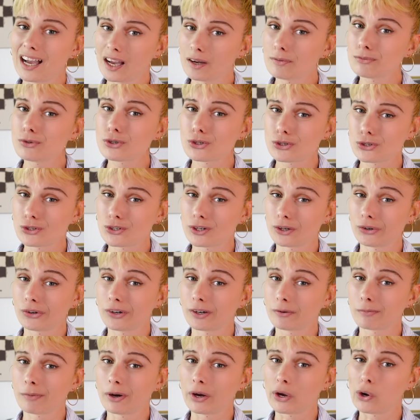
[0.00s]
I'm just
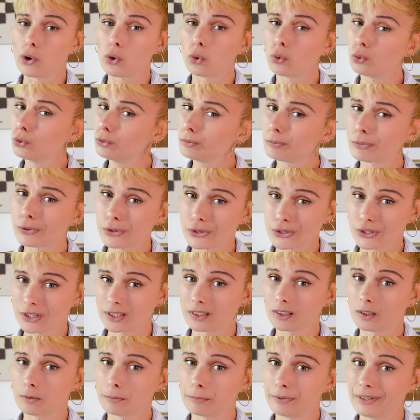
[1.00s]
sharing my own
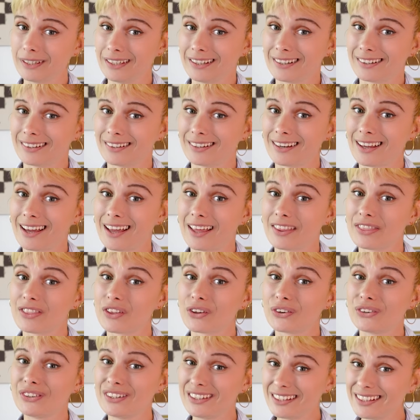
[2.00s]
personal opinion and
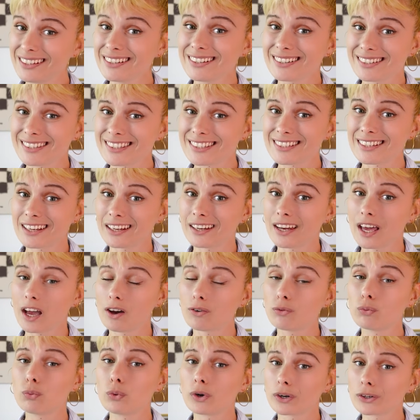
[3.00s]
the things that
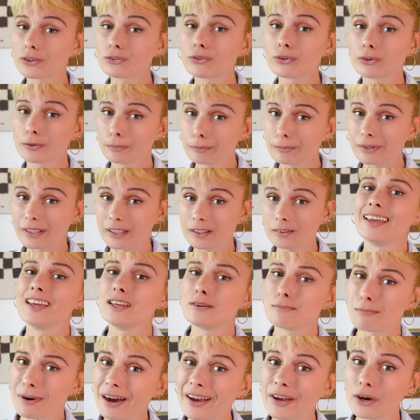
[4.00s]
have worked for me
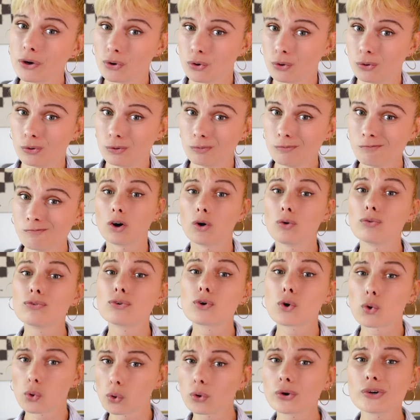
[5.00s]
in my home.
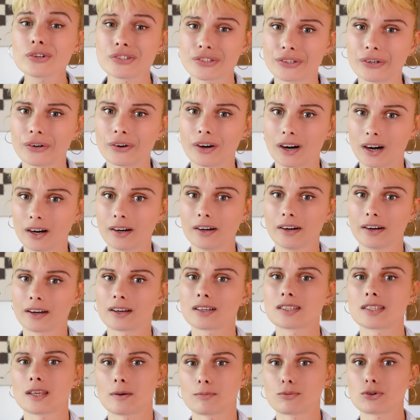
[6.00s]
Of course, there are
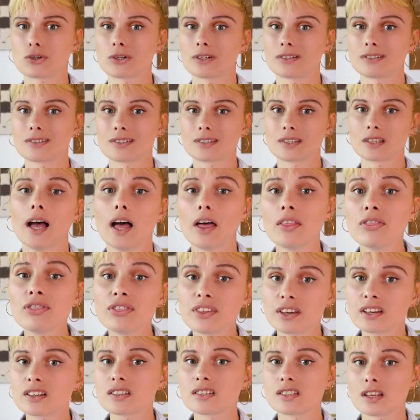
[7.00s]
exceptions and
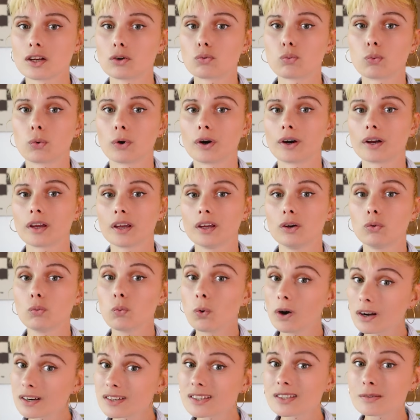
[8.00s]
things that work in
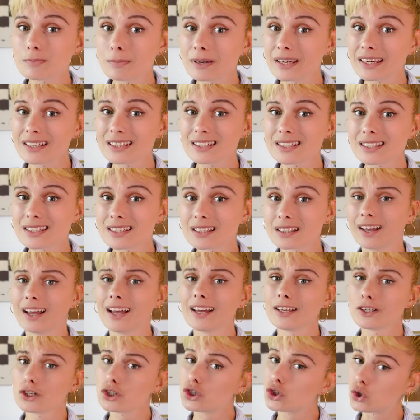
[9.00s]
one space
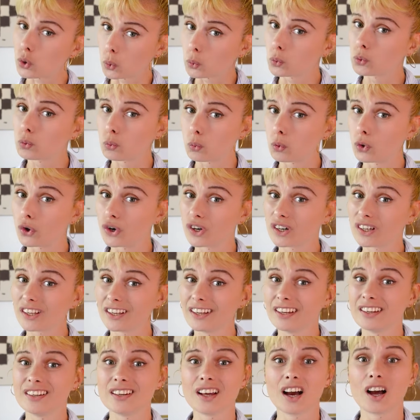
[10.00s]
and don't work
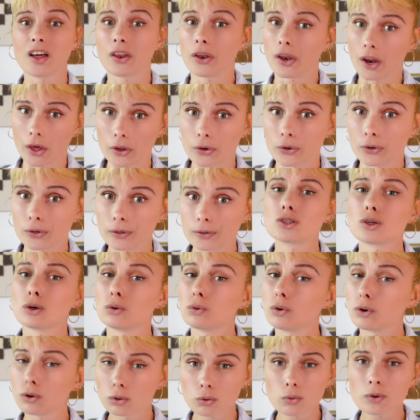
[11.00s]
in another.
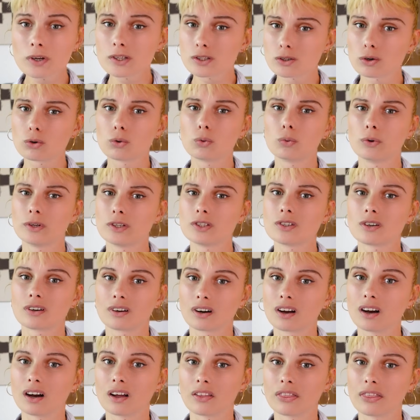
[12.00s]
So always go with your
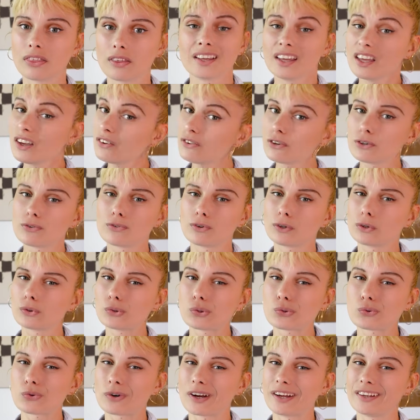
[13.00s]
gut. If it
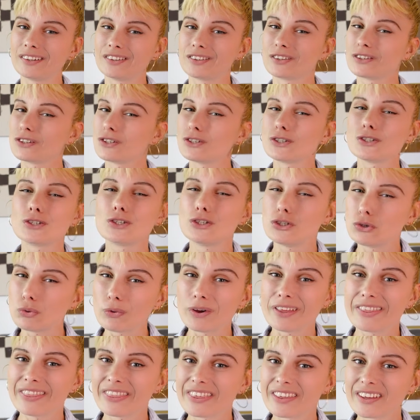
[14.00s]
feels right, just do
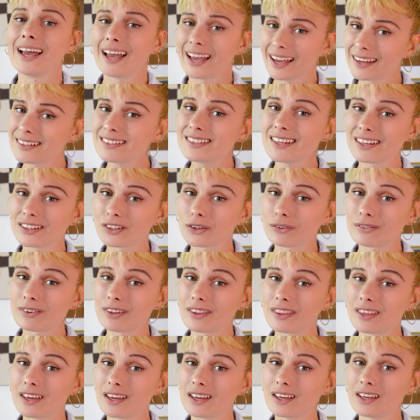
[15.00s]
it. At the end of the
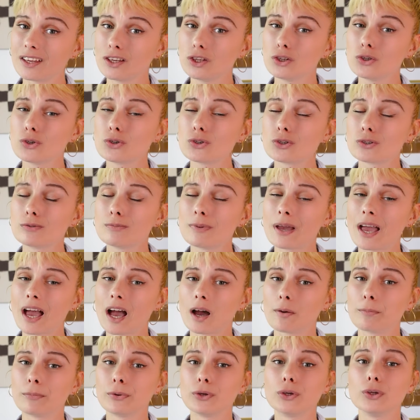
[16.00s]
day, you should be
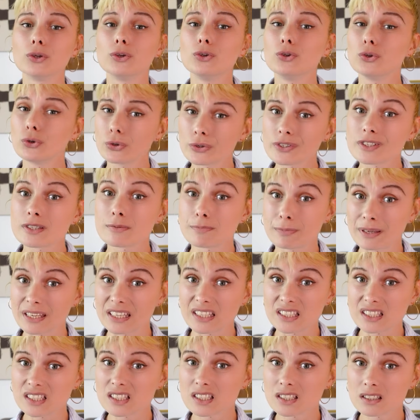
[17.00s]
happy in your
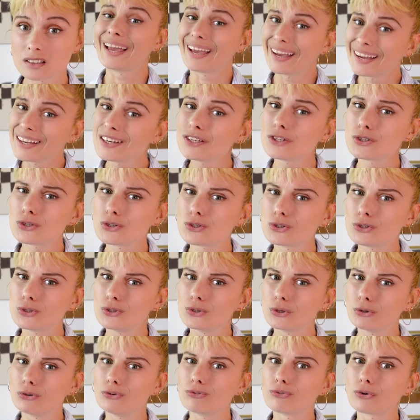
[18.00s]
space and you should
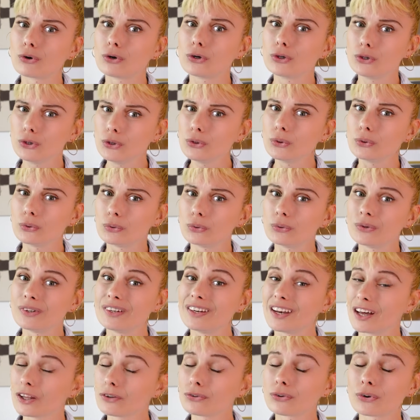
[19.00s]
do it for you,
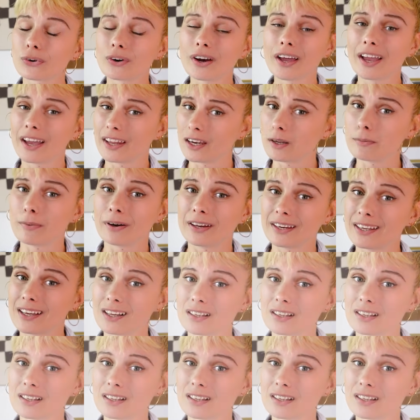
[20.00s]
not for anybody